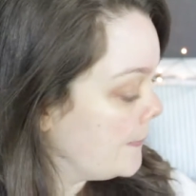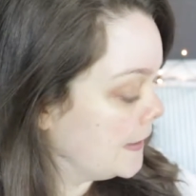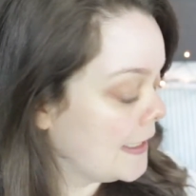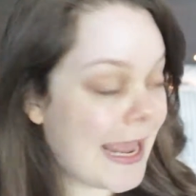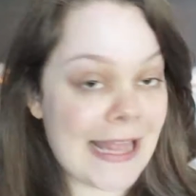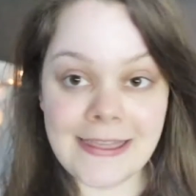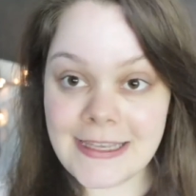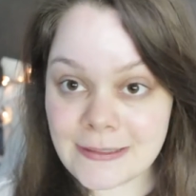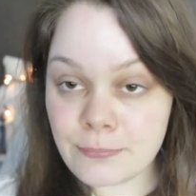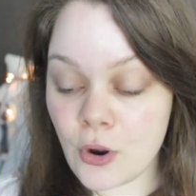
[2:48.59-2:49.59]
But at
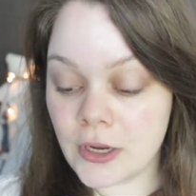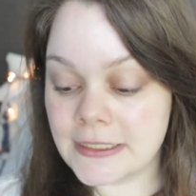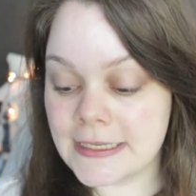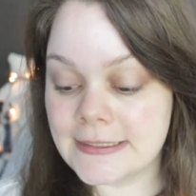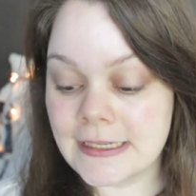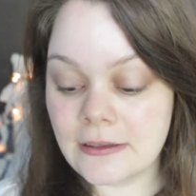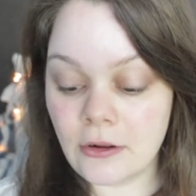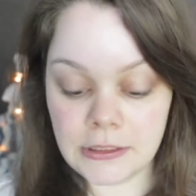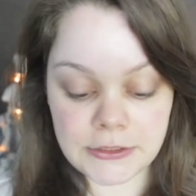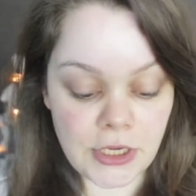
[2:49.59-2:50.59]
this point I still
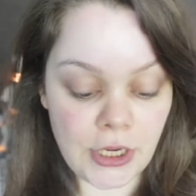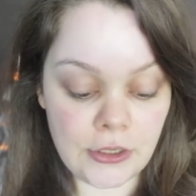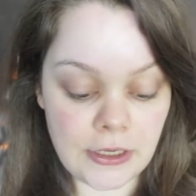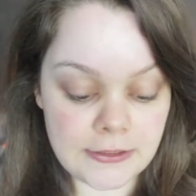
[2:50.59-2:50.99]
also